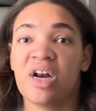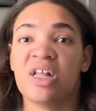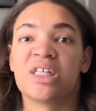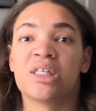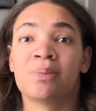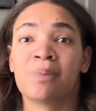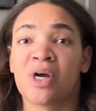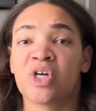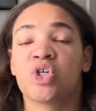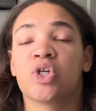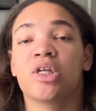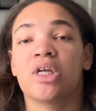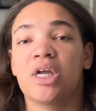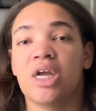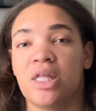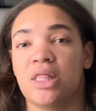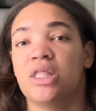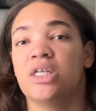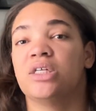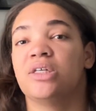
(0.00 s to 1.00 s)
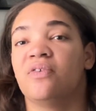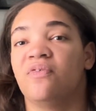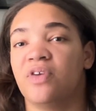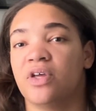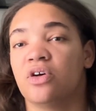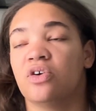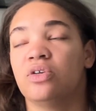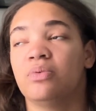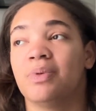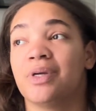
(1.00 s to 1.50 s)
especially in this
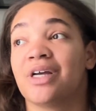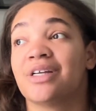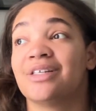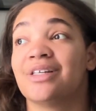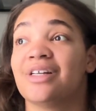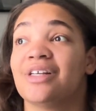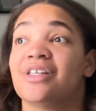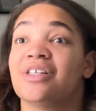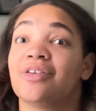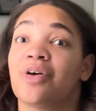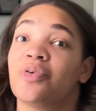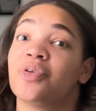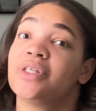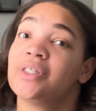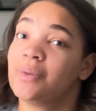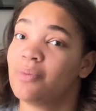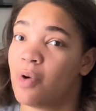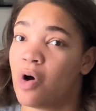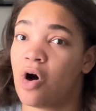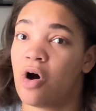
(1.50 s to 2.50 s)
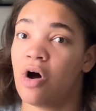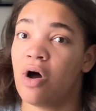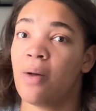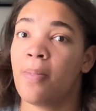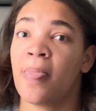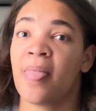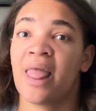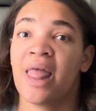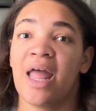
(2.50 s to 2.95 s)
field, because it is so small,